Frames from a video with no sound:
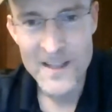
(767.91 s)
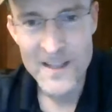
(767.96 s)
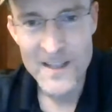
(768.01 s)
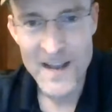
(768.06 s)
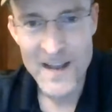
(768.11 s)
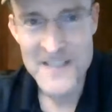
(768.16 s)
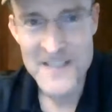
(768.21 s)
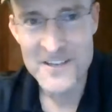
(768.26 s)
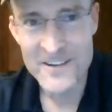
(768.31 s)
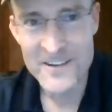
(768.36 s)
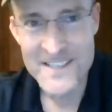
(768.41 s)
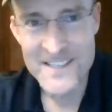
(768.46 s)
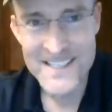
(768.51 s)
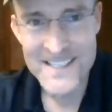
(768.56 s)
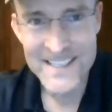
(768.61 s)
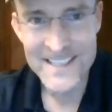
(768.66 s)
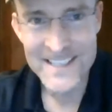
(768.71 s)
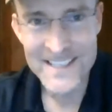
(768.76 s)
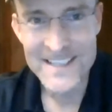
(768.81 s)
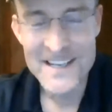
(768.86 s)
I started
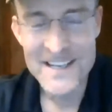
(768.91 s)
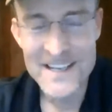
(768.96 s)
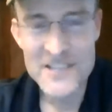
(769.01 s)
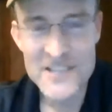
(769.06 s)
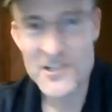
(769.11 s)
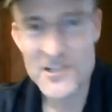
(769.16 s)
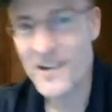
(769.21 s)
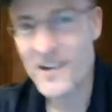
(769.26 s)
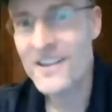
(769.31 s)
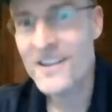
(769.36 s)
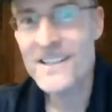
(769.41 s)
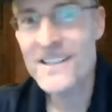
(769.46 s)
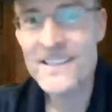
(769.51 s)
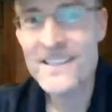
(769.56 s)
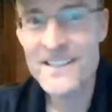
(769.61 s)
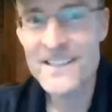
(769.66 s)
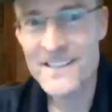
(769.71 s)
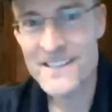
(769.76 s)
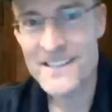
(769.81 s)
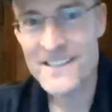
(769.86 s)
singing, Charlie,
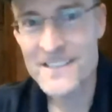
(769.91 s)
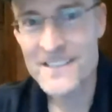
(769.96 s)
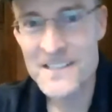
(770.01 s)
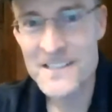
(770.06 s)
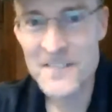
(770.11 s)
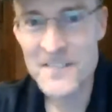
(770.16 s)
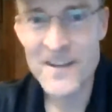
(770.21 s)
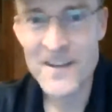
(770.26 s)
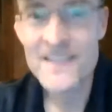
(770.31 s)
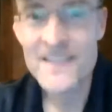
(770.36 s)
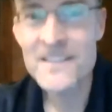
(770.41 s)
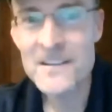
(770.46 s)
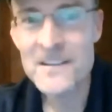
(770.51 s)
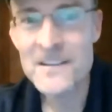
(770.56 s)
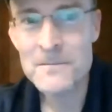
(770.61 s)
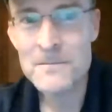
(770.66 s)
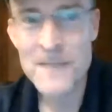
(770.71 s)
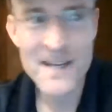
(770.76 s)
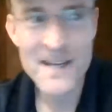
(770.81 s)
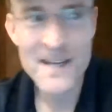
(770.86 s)
he's a fine
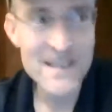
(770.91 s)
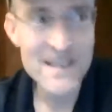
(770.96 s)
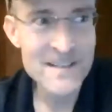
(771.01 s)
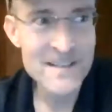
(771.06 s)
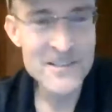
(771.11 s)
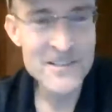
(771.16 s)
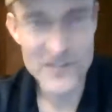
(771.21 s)
young man.